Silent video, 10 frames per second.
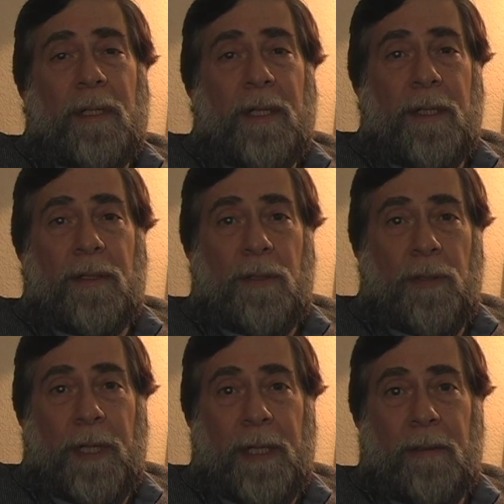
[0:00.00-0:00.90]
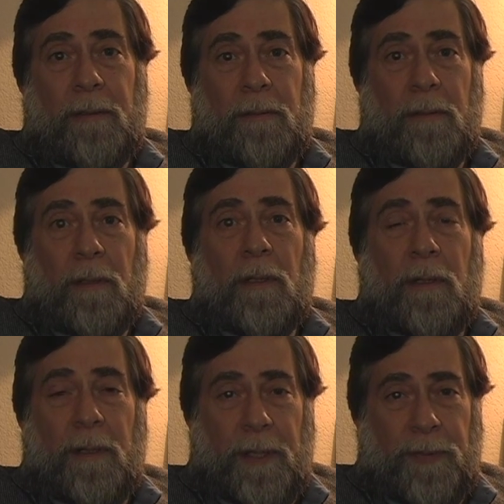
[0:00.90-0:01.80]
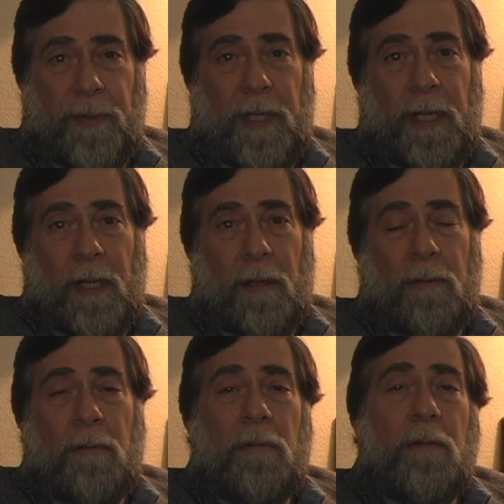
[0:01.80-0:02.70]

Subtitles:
including this video,